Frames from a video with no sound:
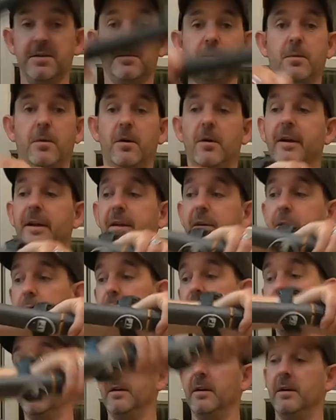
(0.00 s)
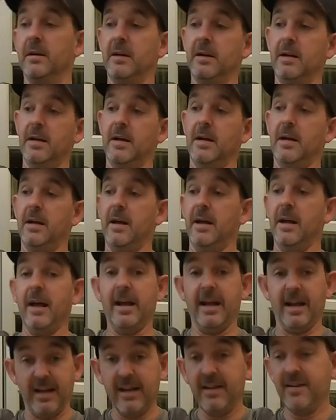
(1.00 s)
is what I use.
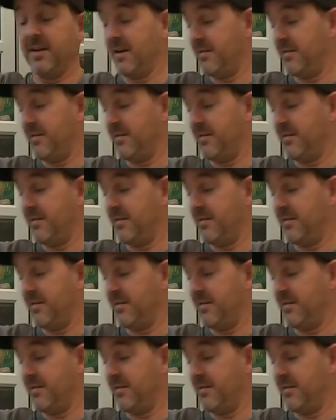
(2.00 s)
It is